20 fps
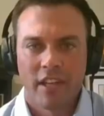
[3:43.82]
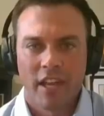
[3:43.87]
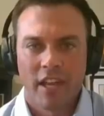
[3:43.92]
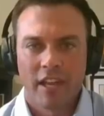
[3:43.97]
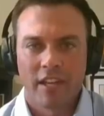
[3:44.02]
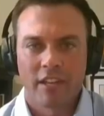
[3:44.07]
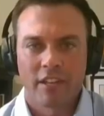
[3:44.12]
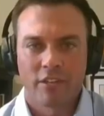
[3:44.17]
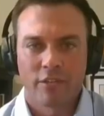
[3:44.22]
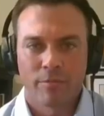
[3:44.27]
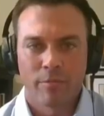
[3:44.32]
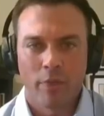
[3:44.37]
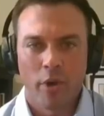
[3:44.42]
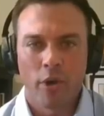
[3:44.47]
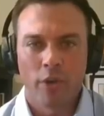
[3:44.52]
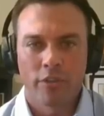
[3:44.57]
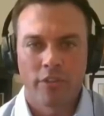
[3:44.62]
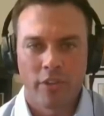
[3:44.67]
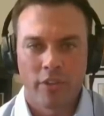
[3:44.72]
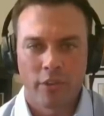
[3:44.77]
and
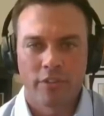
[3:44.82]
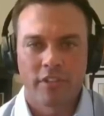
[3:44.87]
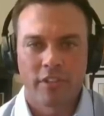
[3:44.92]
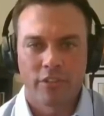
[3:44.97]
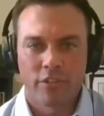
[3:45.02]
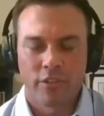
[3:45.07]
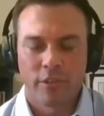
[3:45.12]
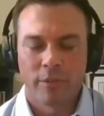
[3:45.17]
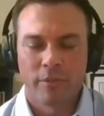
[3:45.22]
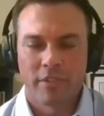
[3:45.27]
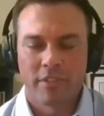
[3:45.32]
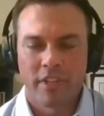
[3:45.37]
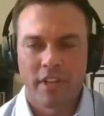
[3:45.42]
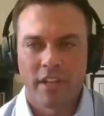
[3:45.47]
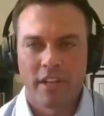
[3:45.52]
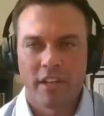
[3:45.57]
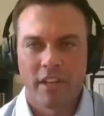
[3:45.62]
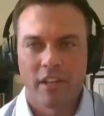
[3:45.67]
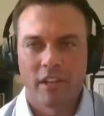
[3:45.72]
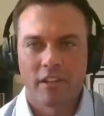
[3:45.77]
expose those extremist
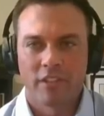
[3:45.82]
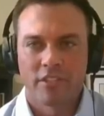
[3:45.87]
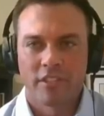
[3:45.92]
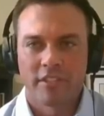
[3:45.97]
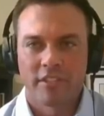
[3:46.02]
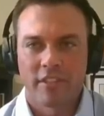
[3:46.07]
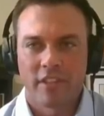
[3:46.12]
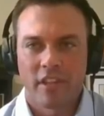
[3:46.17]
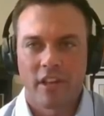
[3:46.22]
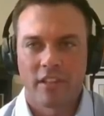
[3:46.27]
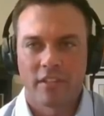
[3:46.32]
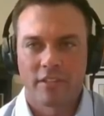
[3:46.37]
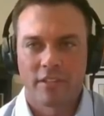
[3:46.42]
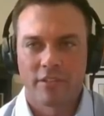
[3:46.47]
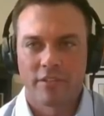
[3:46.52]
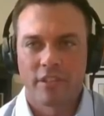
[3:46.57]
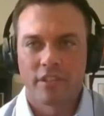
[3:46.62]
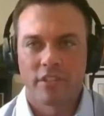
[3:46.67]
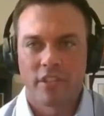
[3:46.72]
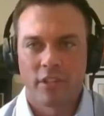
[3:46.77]
ideologies that cause
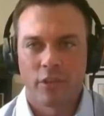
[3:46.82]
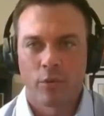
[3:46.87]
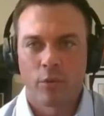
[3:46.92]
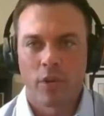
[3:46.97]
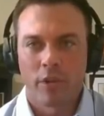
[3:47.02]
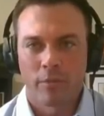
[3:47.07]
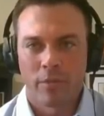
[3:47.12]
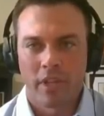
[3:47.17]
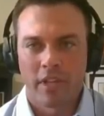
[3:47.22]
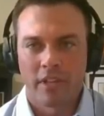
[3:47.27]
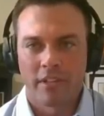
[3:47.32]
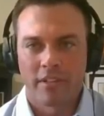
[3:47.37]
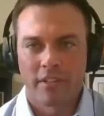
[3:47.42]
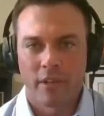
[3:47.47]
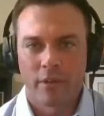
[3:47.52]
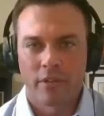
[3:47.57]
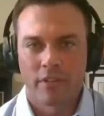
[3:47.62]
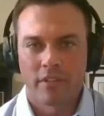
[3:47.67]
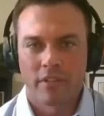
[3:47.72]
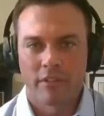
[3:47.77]
division in the workplace.
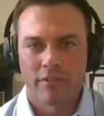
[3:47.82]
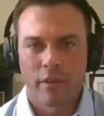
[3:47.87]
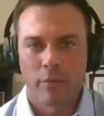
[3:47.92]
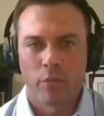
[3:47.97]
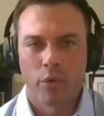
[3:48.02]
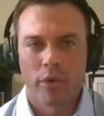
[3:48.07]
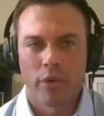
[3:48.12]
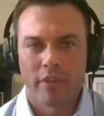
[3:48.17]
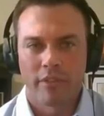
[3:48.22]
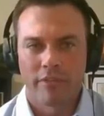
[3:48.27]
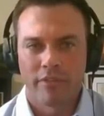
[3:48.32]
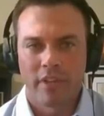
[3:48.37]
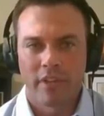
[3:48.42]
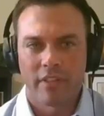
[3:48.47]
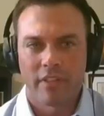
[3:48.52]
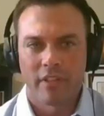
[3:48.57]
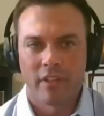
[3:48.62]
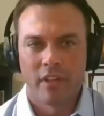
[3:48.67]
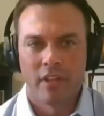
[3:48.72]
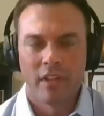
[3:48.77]
That was a February
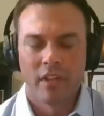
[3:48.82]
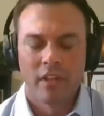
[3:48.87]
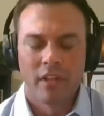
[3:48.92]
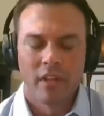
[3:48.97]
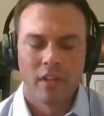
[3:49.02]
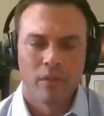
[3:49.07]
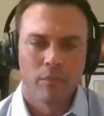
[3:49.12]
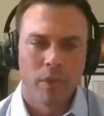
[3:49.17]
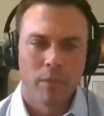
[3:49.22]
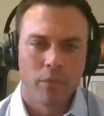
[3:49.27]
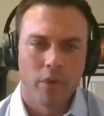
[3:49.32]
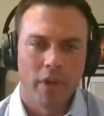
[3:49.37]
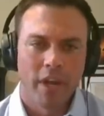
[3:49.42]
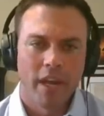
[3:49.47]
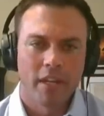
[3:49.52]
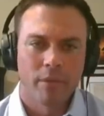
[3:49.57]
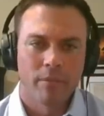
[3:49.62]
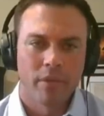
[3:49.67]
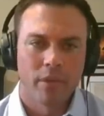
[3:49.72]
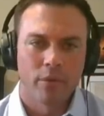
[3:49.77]
5th
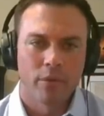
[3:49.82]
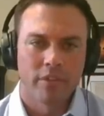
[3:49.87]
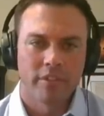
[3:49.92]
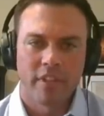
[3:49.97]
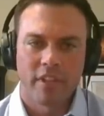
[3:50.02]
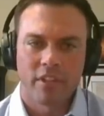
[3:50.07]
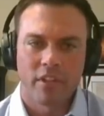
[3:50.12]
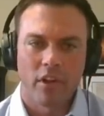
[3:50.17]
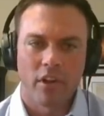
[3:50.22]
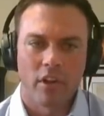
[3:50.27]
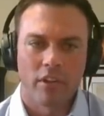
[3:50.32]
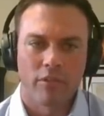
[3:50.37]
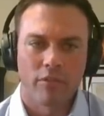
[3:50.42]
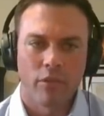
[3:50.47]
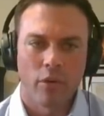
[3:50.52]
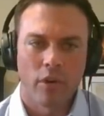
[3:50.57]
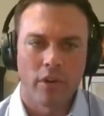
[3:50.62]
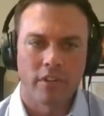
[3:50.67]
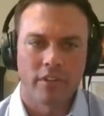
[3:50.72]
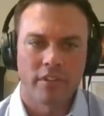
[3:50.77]
memorandum that was sent to all the
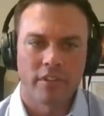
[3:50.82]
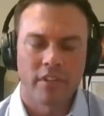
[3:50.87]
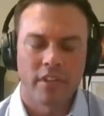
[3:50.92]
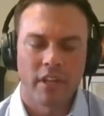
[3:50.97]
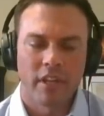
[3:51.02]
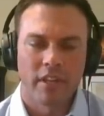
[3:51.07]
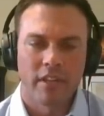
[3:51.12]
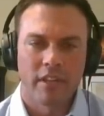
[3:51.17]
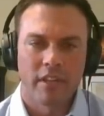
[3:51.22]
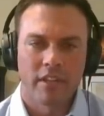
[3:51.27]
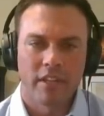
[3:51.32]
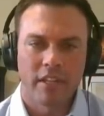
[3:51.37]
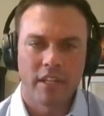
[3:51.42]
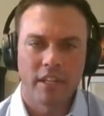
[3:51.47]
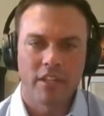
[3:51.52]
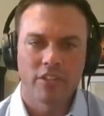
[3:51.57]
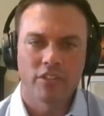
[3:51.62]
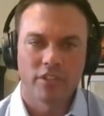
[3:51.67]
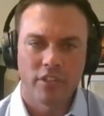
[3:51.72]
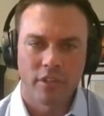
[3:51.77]
force, and that
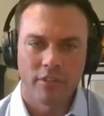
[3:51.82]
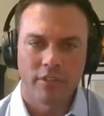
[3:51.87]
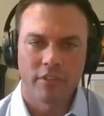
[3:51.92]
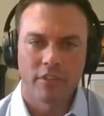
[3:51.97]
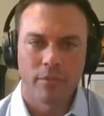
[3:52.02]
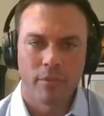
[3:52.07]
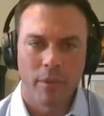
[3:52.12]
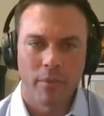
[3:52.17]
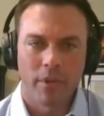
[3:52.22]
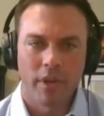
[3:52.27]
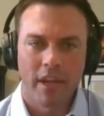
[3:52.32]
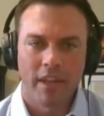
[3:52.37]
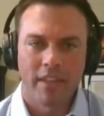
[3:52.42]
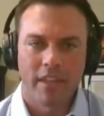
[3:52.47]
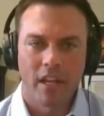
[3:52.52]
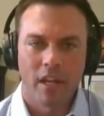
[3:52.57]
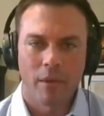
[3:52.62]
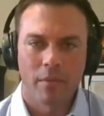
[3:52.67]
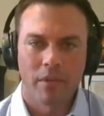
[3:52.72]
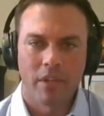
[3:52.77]
each service member had
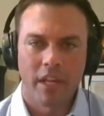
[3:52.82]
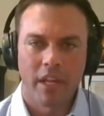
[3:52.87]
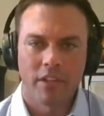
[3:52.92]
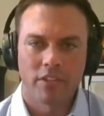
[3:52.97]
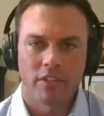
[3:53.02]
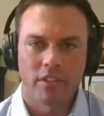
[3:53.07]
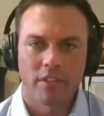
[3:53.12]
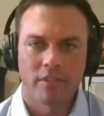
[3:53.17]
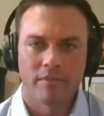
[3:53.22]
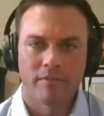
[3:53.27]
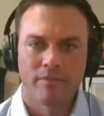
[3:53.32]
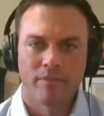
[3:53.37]
that obligation.